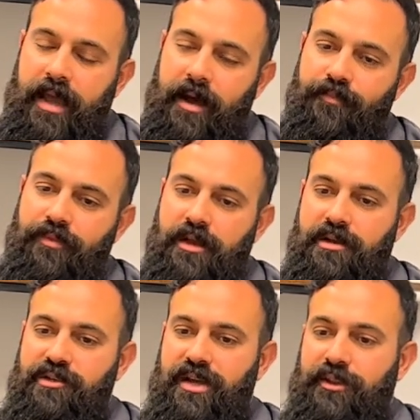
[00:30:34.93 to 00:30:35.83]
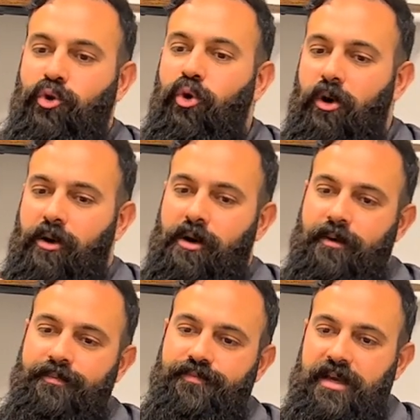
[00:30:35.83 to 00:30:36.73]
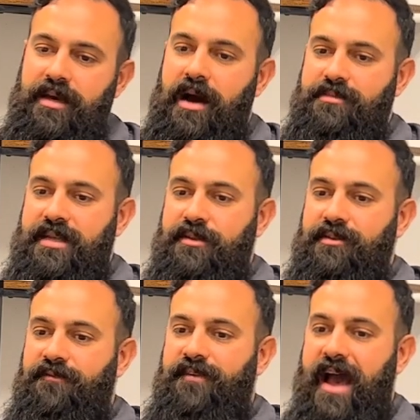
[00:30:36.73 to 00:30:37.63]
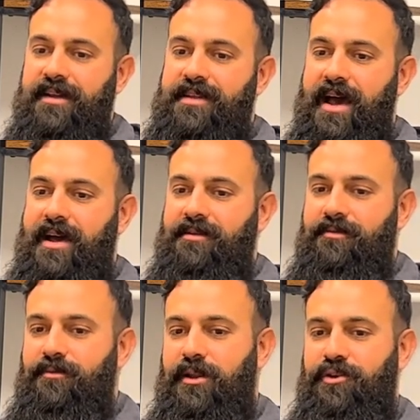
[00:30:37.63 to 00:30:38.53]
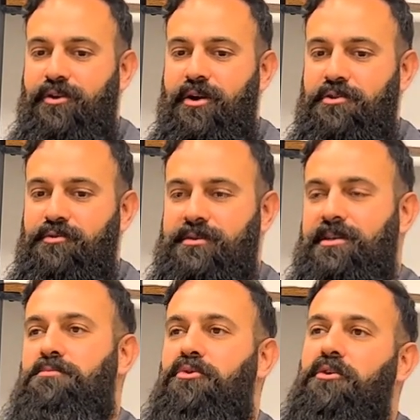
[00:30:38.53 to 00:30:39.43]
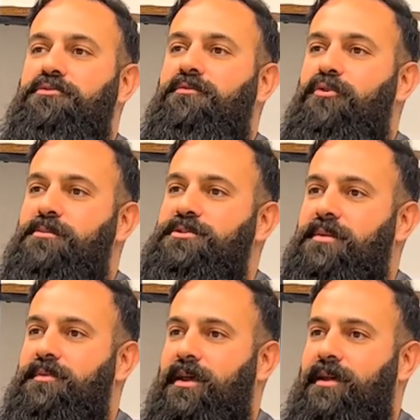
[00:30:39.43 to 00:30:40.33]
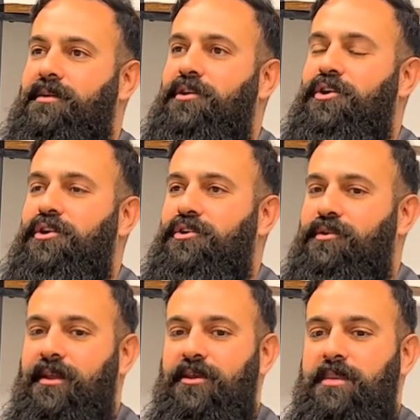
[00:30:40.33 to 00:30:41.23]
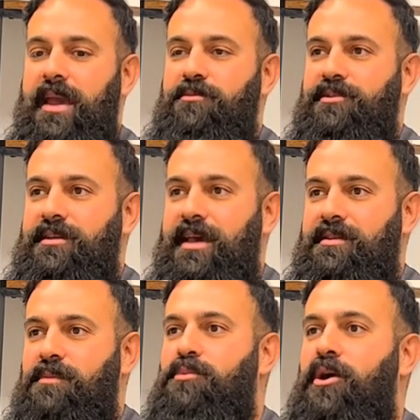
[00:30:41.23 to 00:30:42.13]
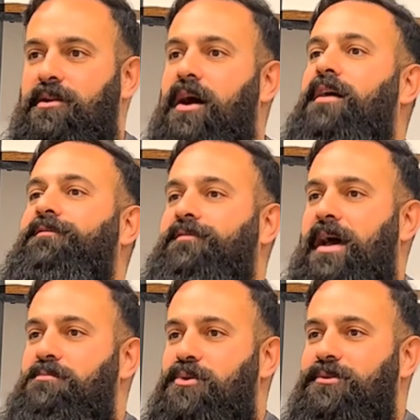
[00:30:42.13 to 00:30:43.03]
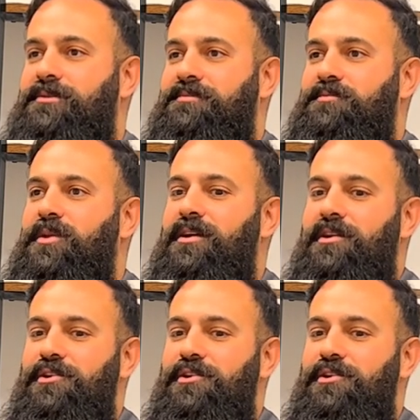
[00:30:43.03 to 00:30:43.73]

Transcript: Yeah. So at core, it comes down to the fact that when you are using a mold to form something, you need to be able to get the part off of that mold. Yeah.